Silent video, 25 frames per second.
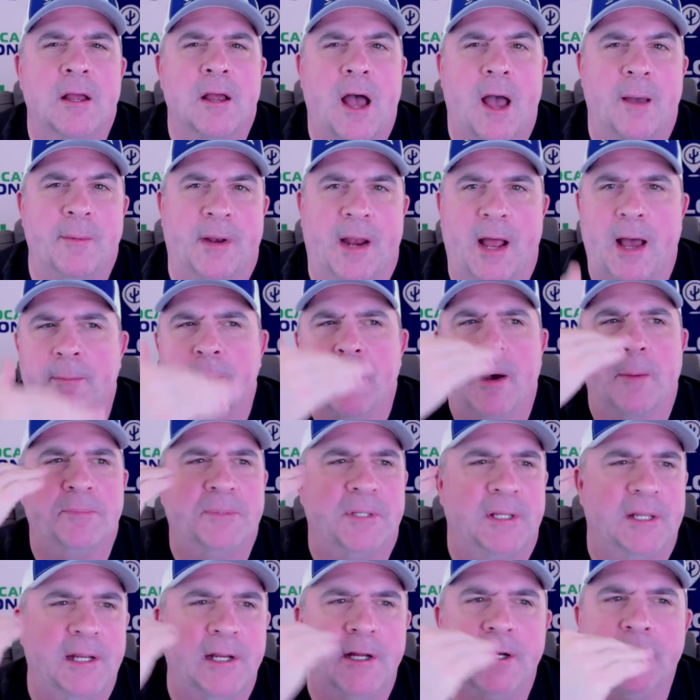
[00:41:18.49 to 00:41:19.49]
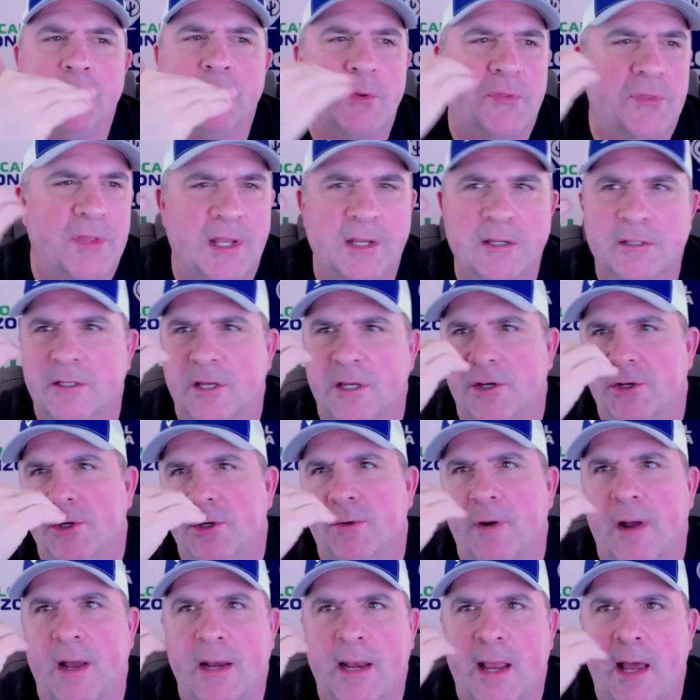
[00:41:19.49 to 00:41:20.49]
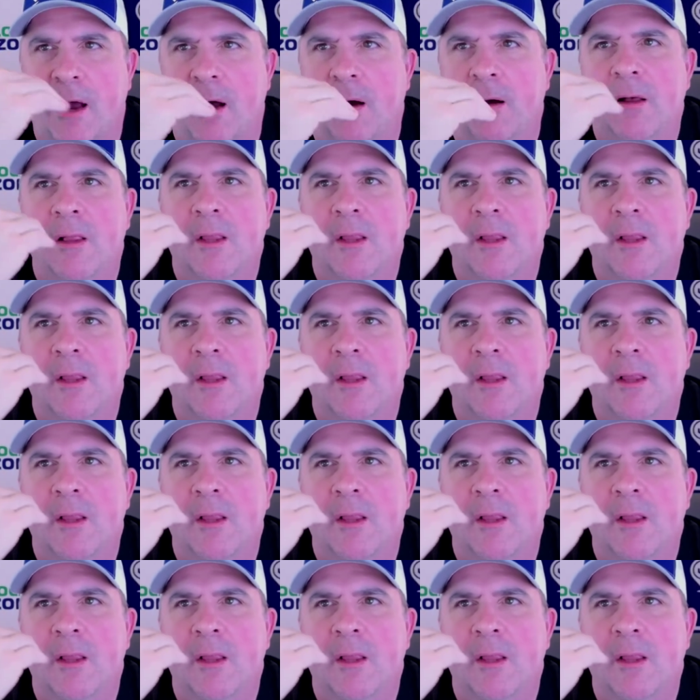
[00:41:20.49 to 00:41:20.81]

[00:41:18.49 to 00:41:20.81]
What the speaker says: I mean, I'm up to here with things to do right now.